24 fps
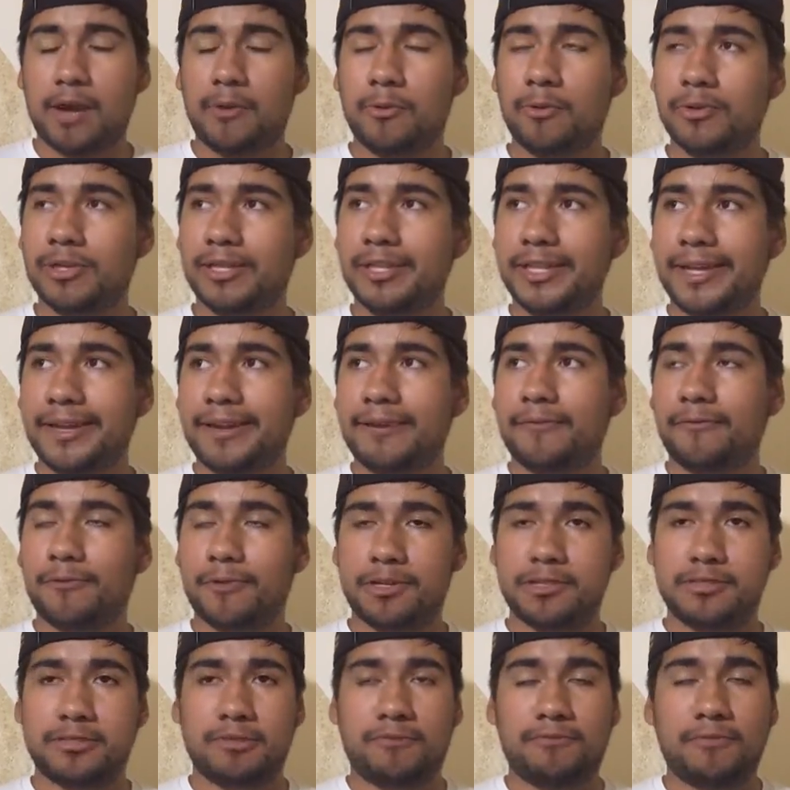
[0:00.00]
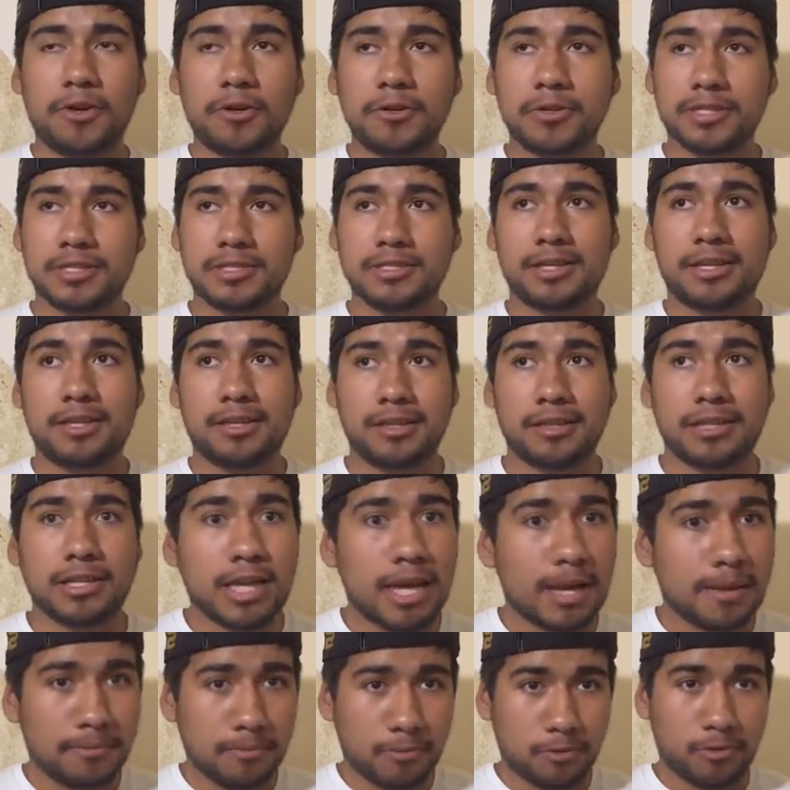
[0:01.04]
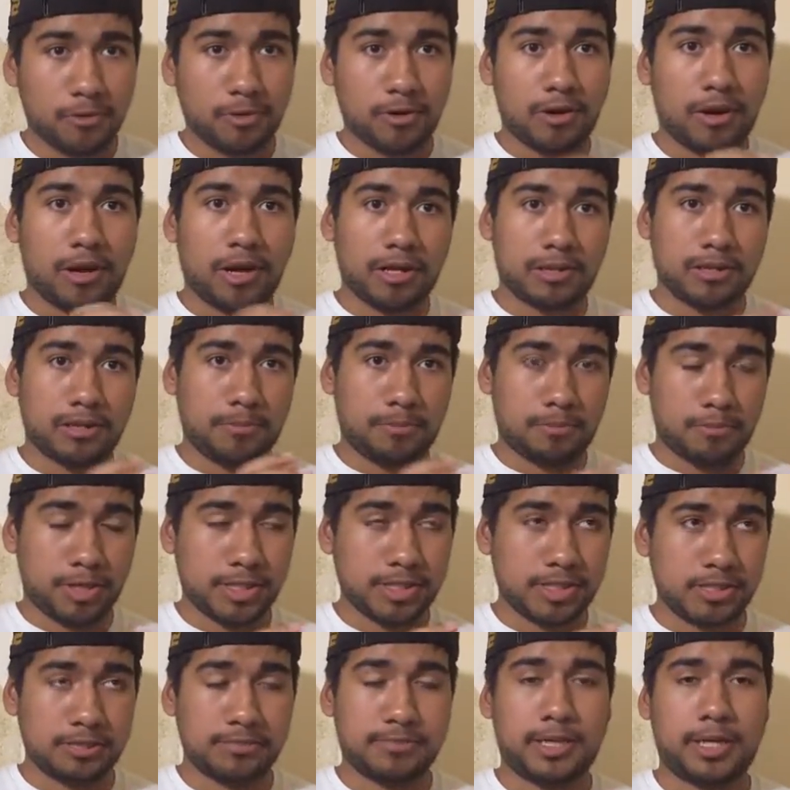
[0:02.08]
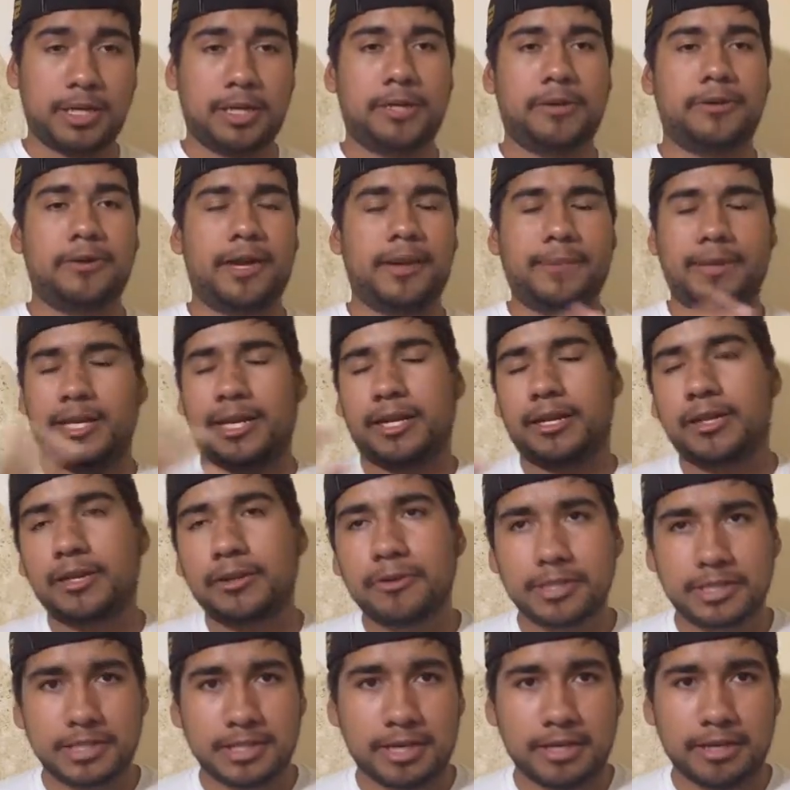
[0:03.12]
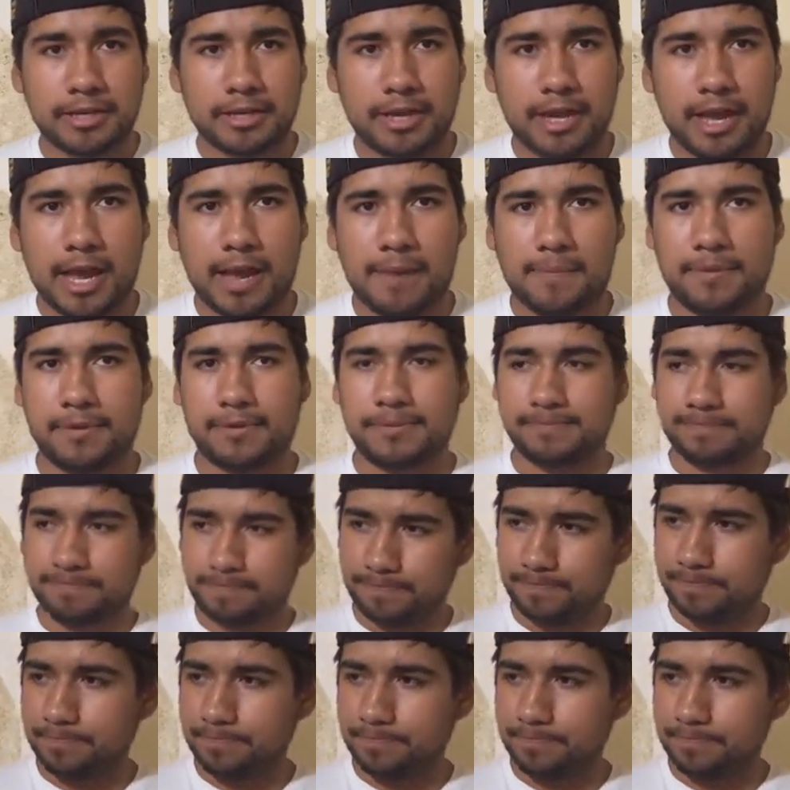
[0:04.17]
I would like for it to focus a lot more on the Princess Mononoke. I mean, I know it's not going to happen.